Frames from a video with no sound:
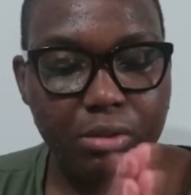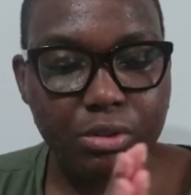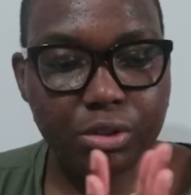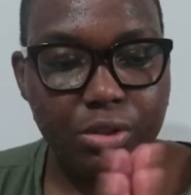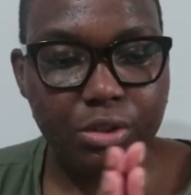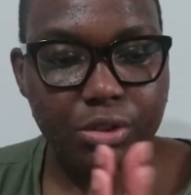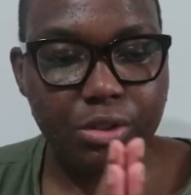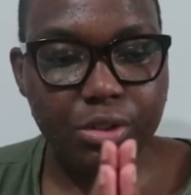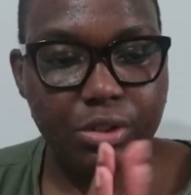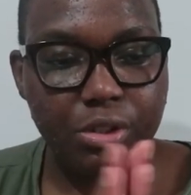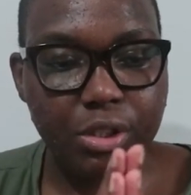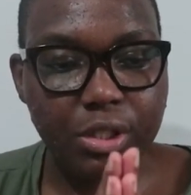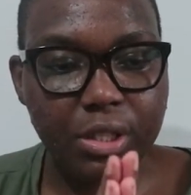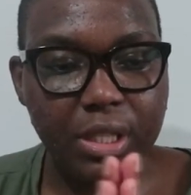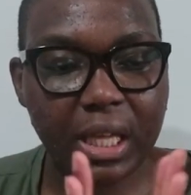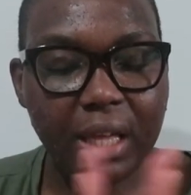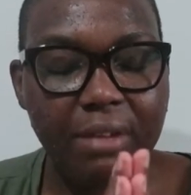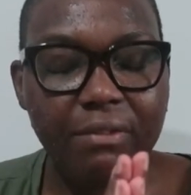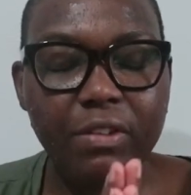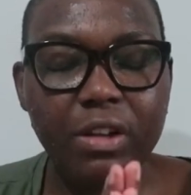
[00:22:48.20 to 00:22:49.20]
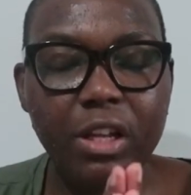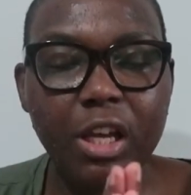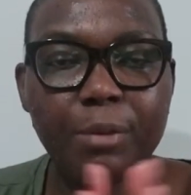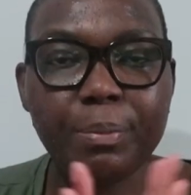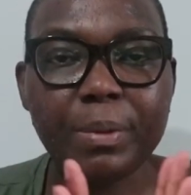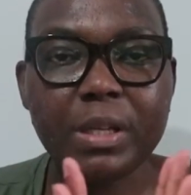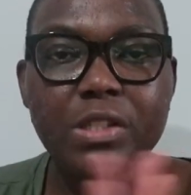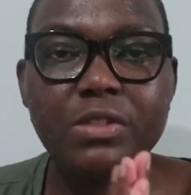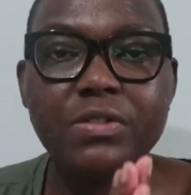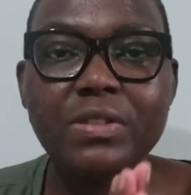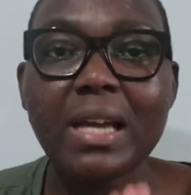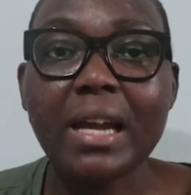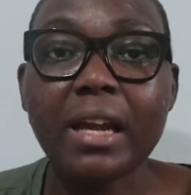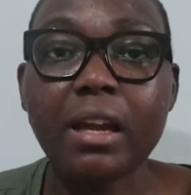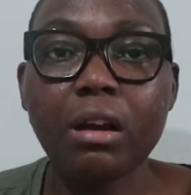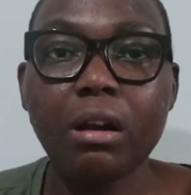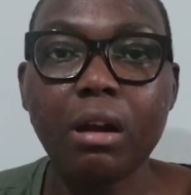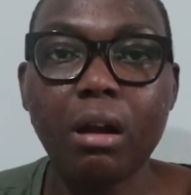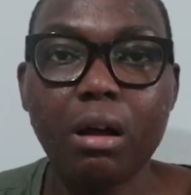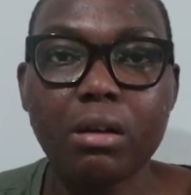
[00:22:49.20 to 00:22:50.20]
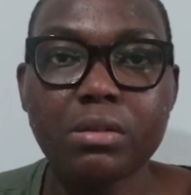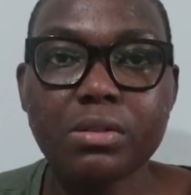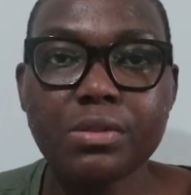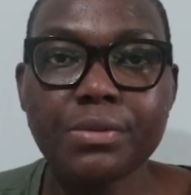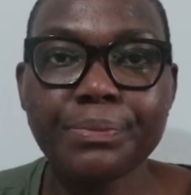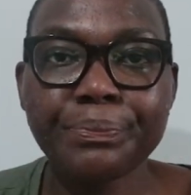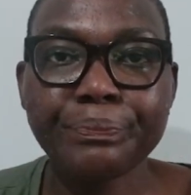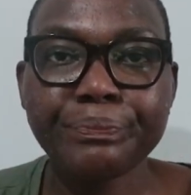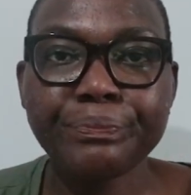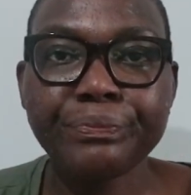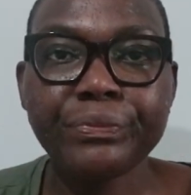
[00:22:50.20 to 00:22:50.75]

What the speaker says: envelope is second class.